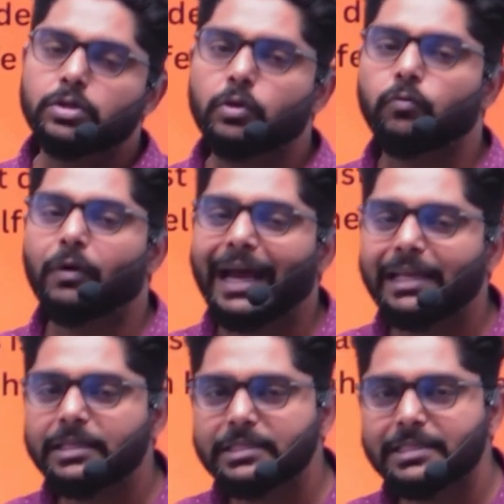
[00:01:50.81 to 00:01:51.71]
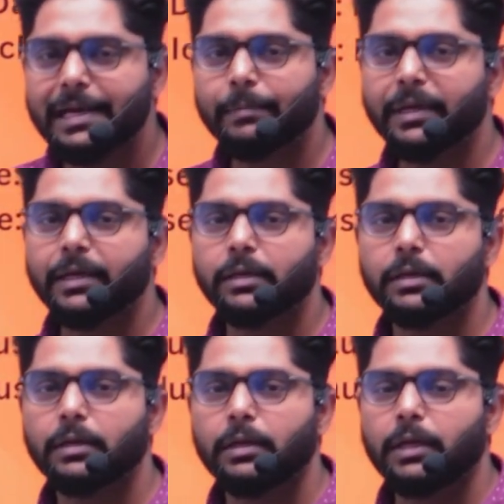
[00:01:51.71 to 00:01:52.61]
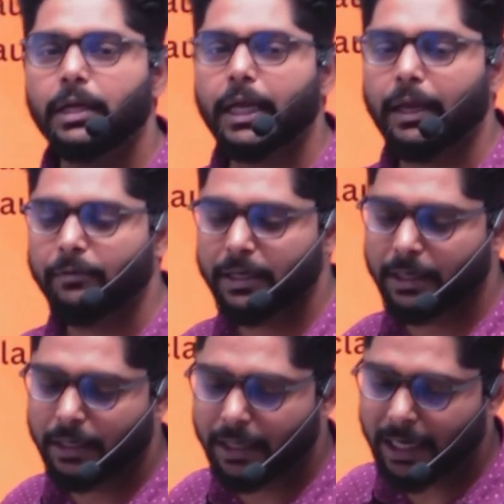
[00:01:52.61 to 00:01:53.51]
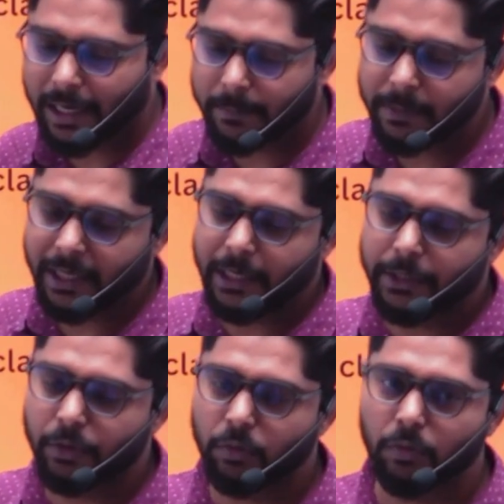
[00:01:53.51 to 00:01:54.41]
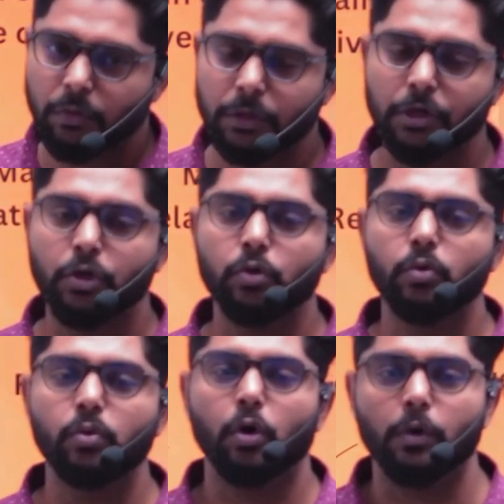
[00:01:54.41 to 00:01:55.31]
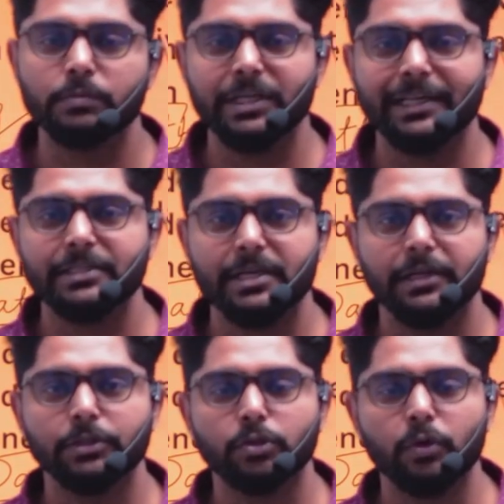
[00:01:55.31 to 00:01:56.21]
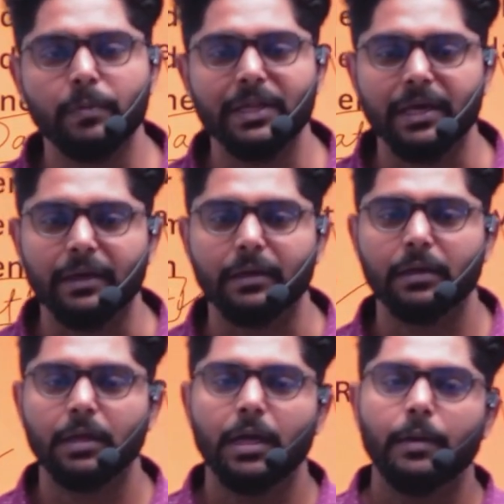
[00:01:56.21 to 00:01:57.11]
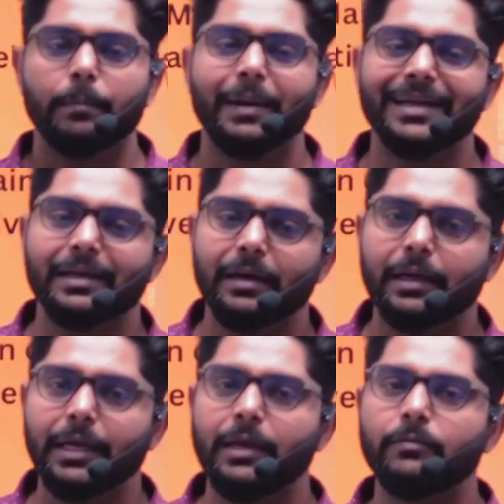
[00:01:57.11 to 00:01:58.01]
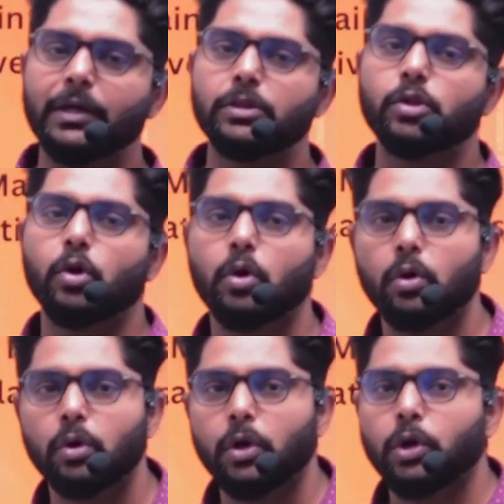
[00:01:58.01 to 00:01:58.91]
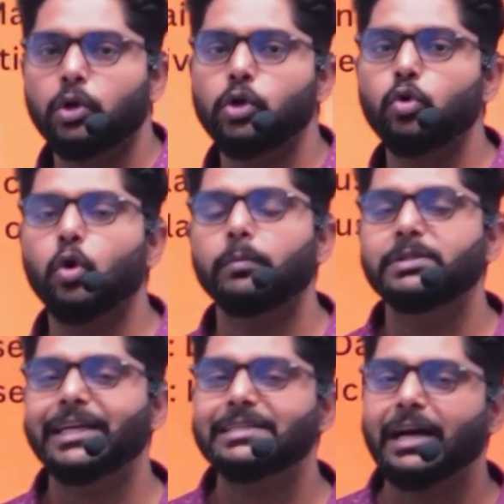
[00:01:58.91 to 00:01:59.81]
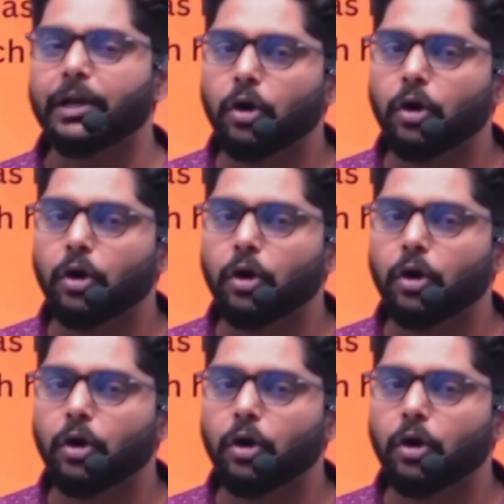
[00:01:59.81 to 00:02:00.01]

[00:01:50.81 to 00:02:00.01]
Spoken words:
So why this is happening? Even I'm telling you two objects should be there. But even though two objects are